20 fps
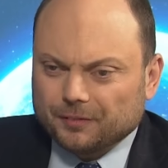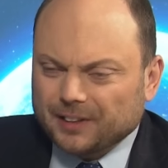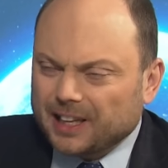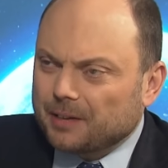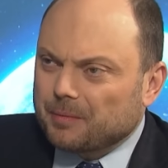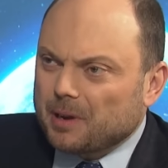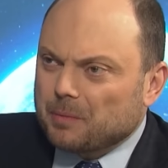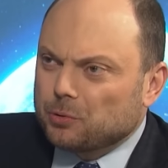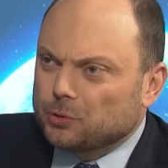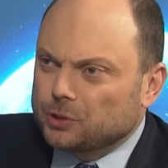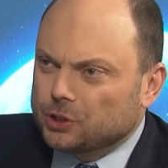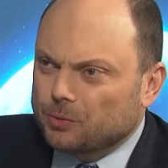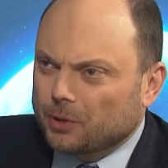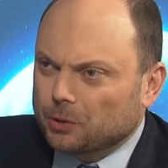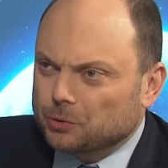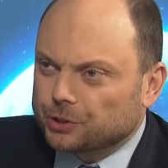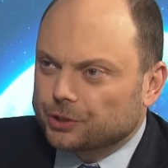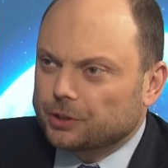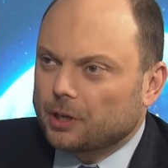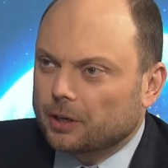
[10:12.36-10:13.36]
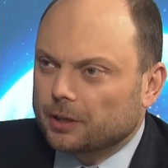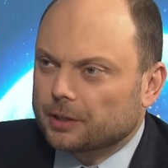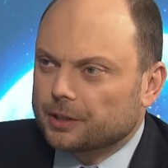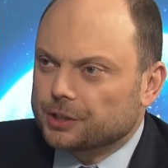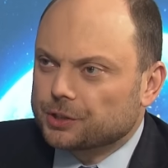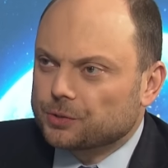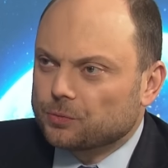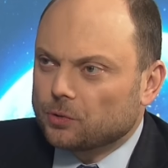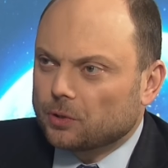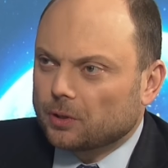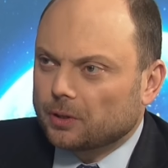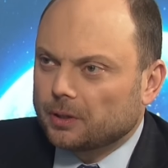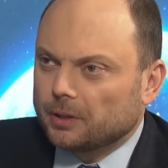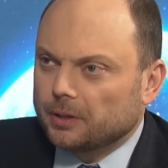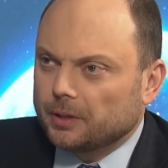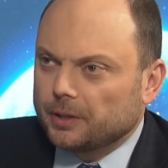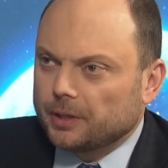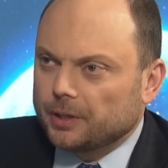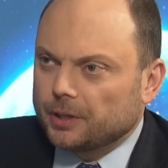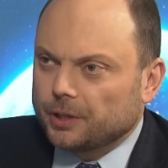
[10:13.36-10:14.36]
Vladimir Putin's the one who started this war.
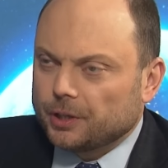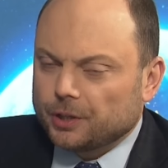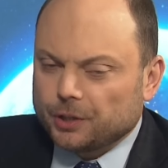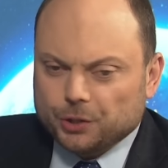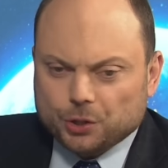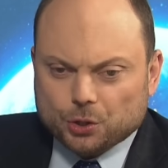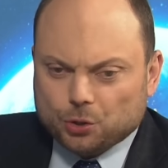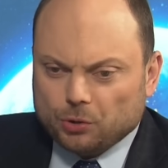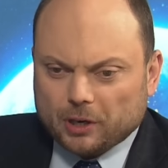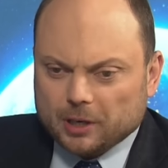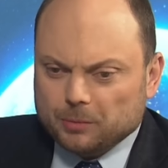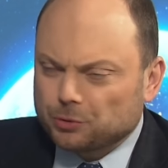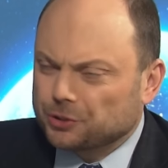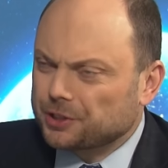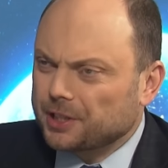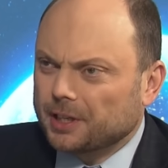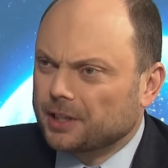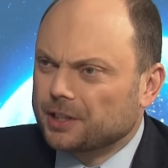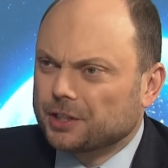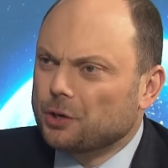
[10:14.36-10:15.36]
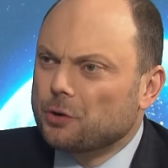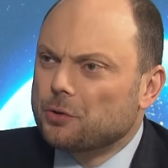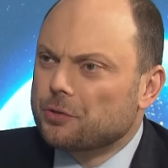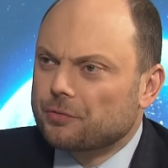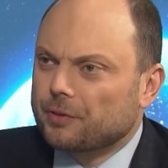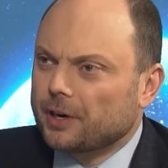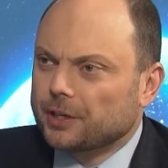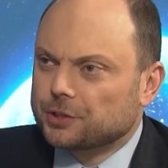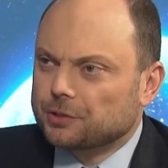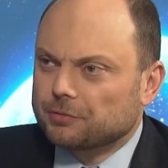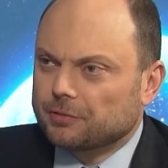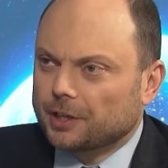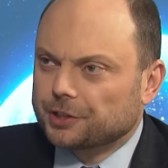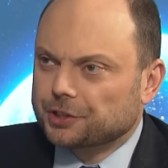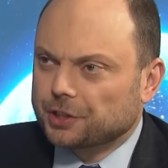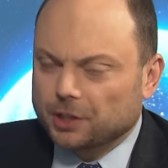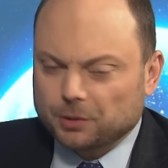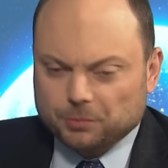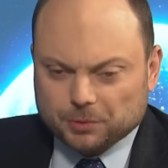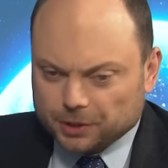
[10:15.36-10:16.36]
Ukraine presented no threat to
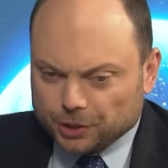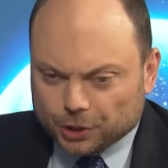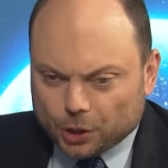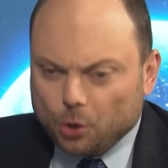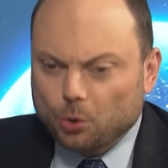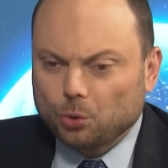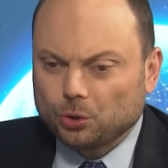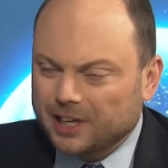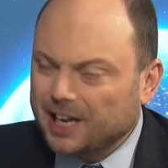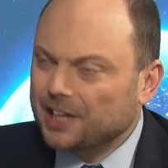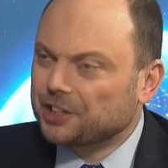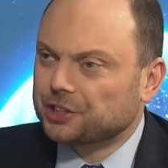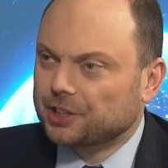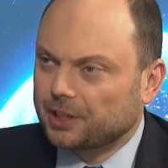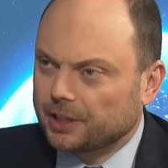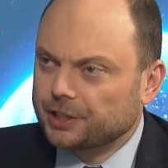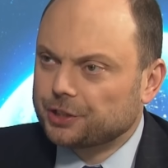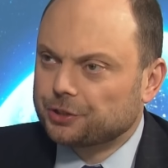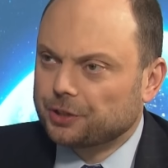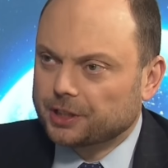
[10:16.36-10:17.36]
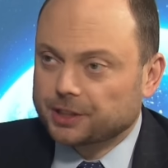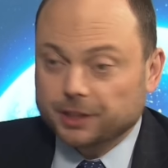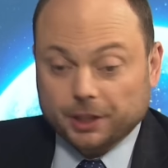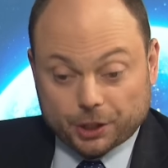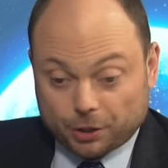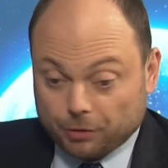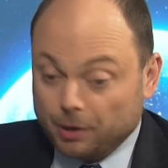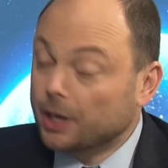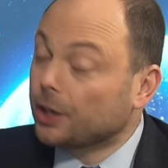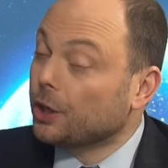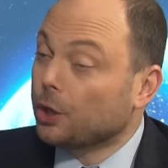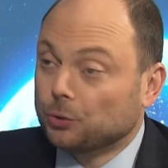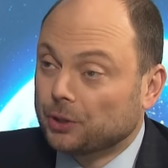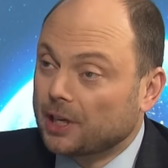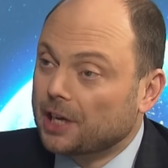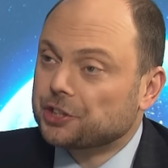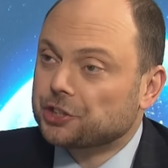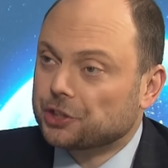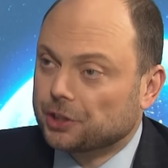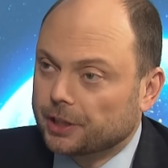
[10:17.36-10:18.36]
Russia. There were no national interests, and there are no
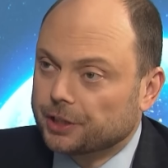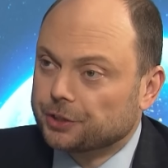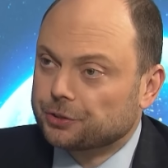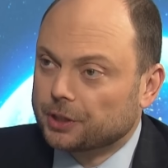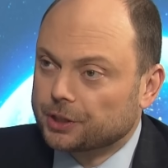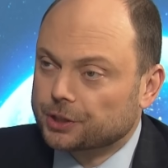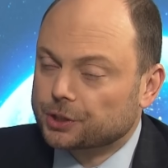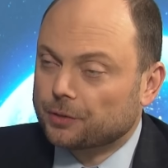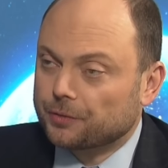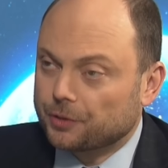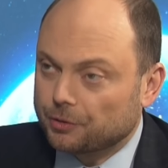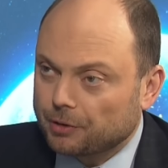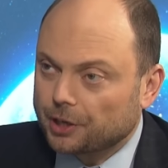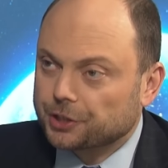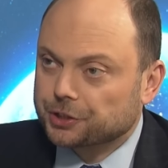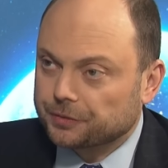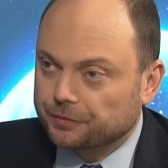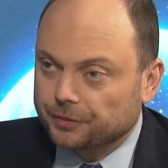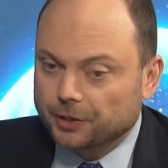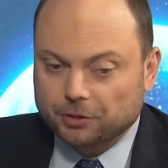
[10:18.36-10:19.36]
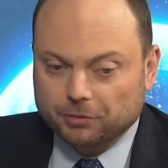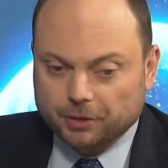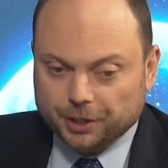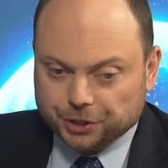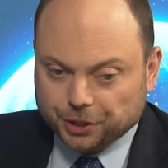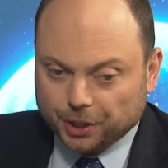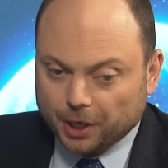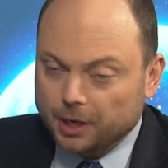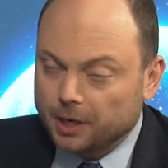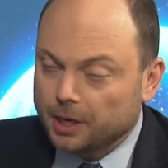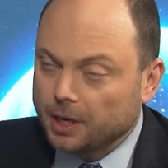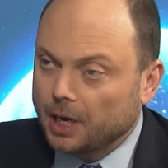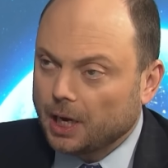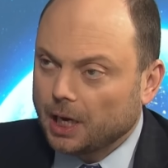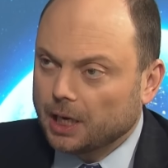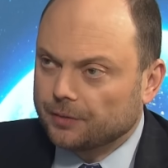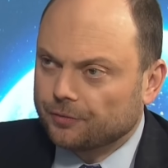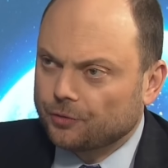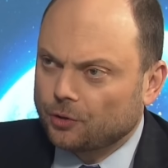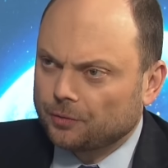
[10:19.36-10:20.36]
national interests of the Russian Federation
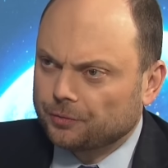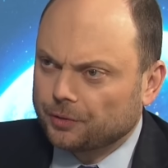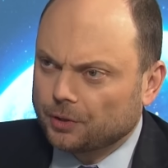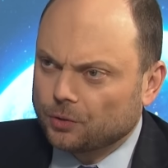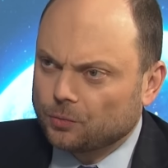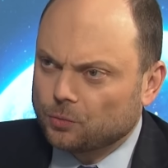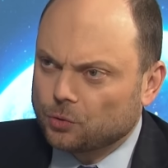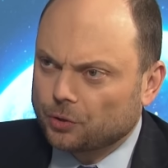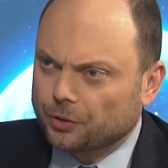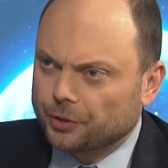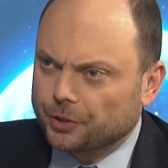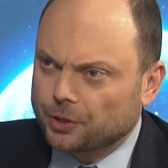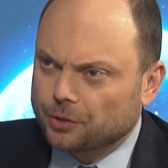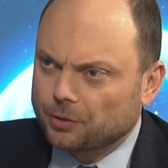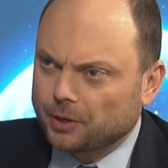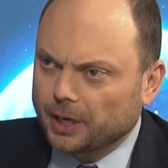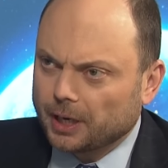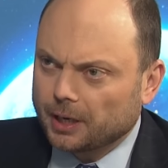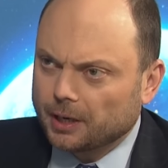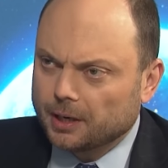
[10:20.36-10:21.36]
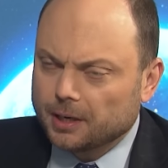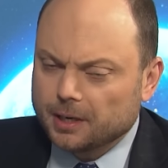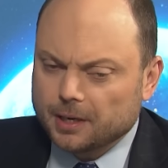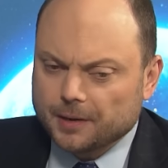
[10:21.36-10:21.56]
involved in the war in Ukraine.